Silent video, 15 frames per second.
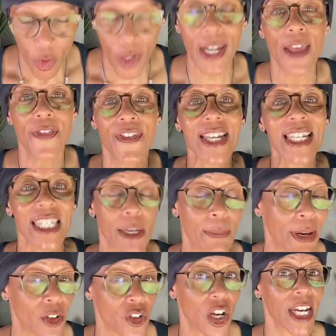looking at this
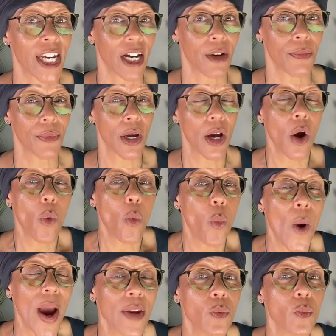image here,
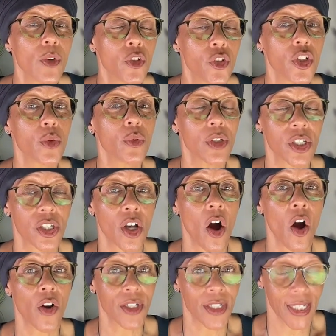when would you
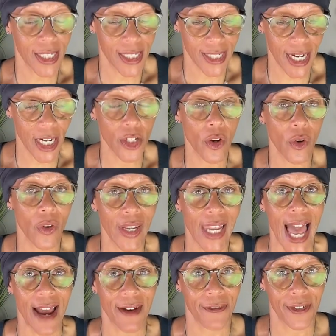start to signal
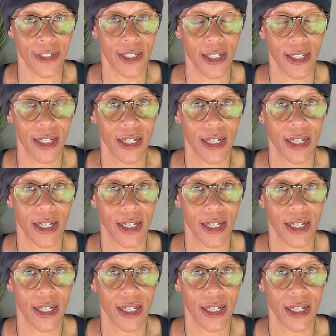left